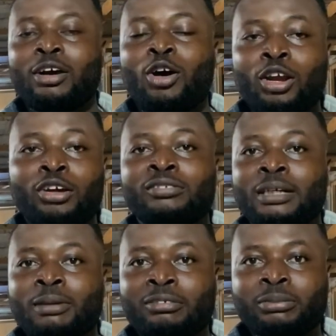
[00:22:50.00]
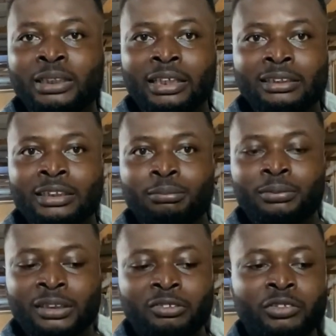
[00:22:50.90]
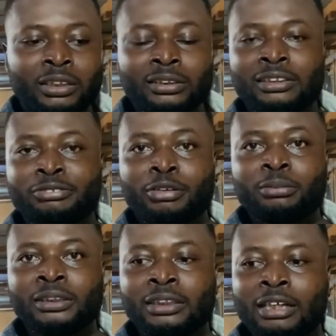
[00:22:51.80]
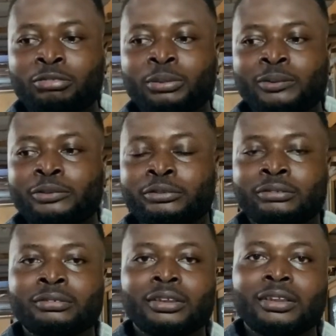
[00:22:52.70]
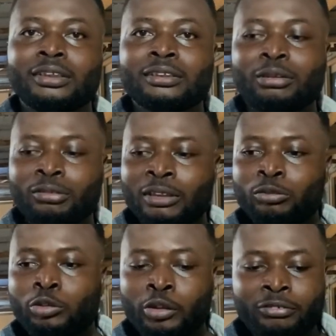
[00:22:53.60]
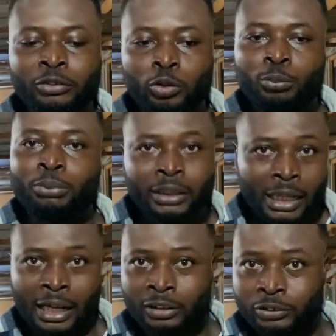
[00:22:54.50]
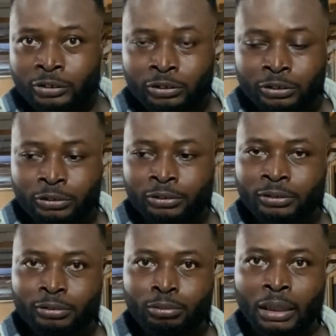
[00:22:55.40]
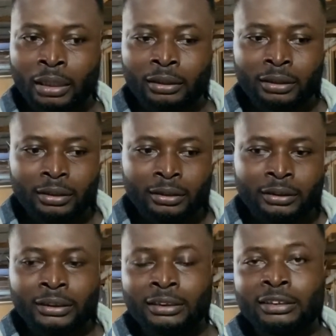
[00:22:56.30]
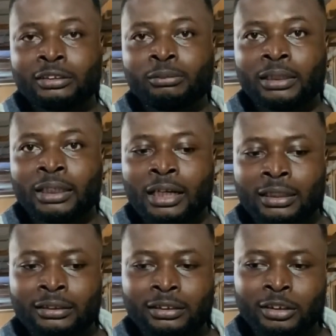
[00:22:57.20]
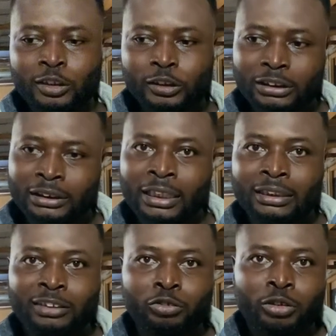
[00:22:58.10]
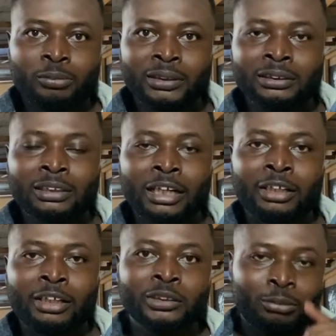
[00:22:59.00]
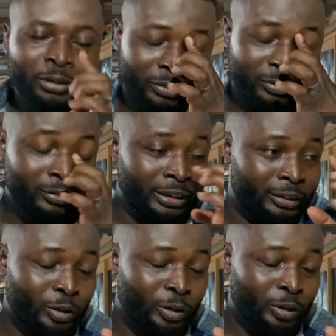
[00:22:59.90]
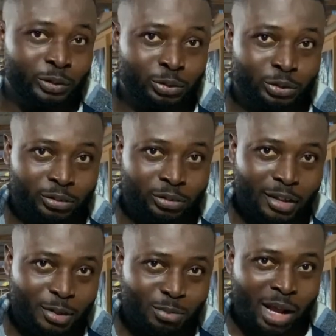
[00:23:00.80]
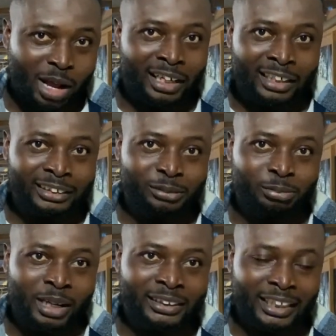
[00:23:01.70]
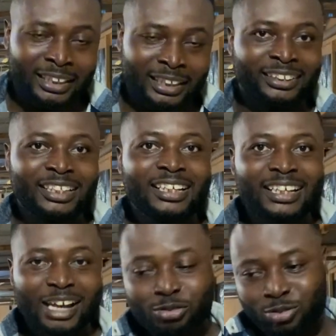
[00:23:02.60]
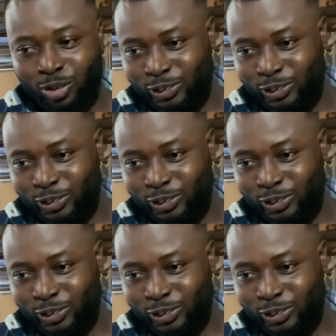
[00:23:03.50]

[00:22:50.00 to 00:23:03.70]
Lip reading: all of them have been gatekeeping. Even this information I've been to, some of them will not even open their hatchery to you. But this is a gentleman that has shared information. I know some of his colleagues will backlash him, but Charlie, come for